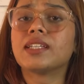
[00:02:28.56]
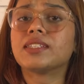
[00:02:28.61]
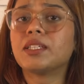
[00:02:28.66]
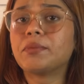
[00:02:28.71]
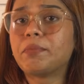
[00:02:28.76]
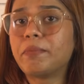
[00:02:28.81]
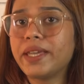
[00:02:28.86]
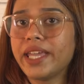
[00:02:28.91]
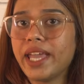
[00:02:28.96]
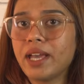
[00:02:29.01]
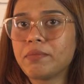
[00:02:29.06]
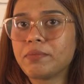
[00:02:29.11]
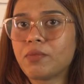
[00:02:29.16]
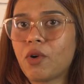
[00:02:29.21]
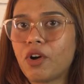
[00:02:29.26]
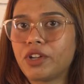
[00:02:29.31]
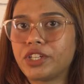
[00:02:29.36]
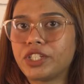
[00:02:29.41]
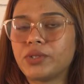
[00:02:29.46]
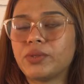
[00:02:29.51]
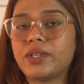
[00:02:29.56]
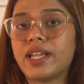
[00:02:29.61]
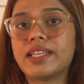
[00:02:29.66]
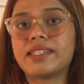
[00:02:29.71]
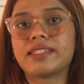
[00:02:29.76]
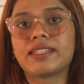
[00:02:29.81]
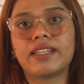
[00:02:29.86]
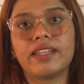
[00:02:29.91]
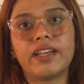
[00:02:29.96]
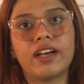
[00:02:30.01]
The PM module
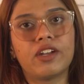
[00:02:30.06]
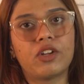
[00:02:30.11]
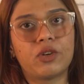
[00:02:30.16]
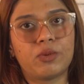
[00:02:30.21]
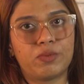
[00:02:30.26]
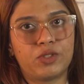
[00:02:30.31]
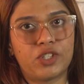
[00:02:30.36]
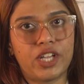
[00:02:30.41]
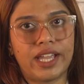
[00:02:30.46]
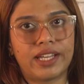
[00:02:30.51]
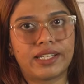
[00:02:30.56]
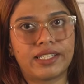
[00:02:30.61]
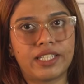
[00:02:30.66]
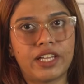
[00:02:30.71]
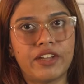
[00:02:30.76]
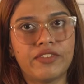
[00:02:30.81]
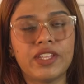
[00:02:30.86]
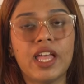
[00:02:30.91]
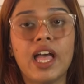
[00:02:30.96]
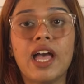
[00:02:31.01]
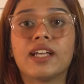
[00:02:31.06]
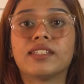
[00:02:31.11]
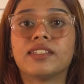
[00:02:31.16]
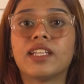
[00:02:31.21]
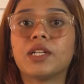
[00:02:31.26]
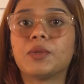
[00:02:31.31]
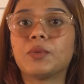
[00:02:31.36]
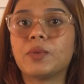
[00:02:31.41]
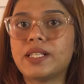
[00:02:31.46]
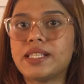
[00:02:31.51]
has clear objectives
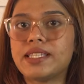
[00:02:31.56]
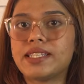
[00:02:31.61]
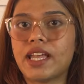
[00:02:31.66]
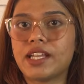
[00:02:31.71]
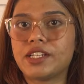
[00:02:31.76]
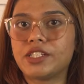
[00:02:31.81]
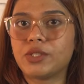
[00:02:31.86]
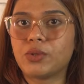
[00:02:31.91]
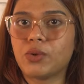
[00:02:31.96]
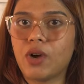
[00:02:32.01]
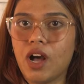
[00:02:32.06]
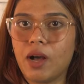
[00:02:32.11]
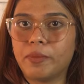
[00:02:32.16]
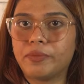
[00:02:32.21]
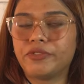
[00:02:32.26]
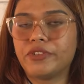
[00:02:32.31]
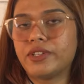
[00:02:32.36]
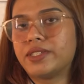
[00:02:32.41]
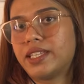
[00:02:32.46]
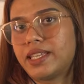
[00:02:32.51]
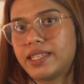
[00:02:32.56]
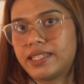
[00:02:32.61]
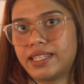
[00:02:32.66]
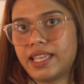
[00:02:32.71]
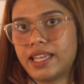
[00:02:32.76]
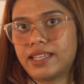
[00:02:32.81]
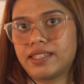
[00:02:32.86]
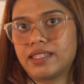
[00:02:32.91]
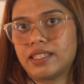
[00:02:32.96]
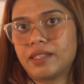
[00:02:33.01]
that will set you up for
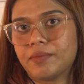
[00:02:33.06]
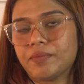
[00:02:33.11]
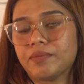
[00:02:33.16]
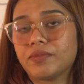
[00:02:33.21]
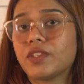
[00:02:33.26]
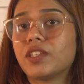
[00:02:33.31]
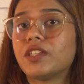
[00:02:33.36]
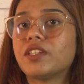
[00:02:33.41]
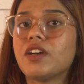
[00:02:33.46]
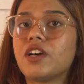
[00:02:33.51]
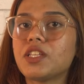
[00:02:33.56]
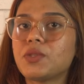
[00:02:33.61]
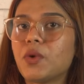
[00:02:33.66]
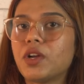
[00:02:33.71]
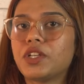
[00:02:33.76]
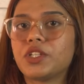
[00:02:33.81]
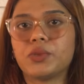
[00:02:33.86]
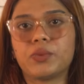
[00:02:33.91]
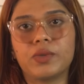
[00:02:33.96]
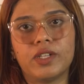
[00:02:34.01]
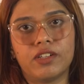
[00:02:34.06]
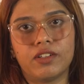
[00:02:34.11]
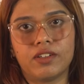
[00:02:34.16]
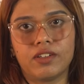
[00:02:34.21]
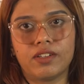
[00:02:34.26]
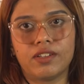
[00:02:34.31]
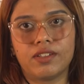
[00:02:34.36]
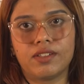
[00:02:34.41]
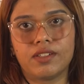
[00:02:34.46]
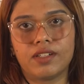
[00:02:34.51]
success. Here's what you will
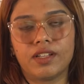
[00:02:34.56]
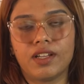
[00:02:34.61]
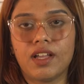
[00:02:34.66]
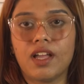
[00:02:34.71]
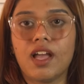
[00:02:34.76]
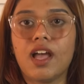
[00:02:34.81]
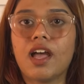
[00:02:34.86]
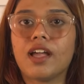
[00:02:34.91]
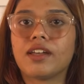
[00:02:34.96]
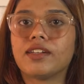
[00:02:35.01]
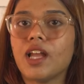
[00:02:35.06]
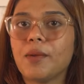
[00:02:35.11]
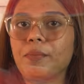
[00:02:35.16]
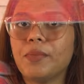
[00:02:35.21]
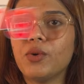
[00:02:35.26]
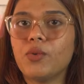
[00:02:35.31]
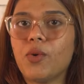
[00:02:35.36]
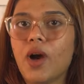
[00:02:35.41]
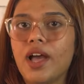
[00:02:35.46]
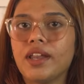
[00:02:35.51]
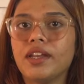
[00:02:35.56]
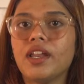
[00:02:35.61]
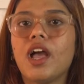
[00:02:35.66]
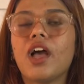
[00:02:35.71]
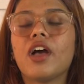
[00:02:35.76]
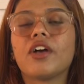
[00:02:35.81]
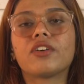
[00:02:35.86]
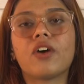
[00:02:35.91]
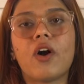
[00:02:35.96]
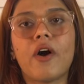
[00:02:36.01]
learn. Number
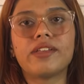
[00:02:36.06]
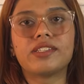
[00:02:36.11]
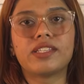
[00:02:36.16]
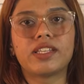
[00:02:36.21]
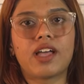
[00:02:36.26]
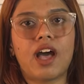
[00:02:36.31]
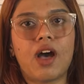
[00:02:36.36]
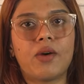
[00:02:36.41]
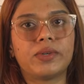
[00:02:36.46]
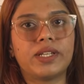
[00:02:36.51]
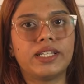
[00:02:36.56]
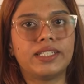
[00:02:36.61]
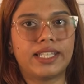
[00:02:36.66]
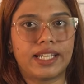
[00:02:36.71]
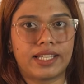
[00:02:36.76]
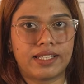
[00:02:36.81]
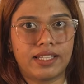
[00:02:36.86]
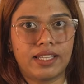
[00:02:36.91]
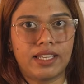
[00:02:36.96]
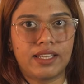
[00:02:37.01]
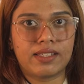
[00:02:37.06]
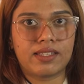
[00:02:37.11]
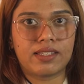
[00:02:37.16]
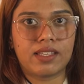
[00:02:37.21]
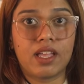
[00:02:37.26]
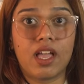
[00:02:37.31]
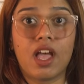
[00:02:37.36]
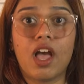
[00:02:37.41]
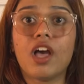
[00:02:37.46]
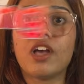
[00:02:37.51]
1, cost accounting techniques.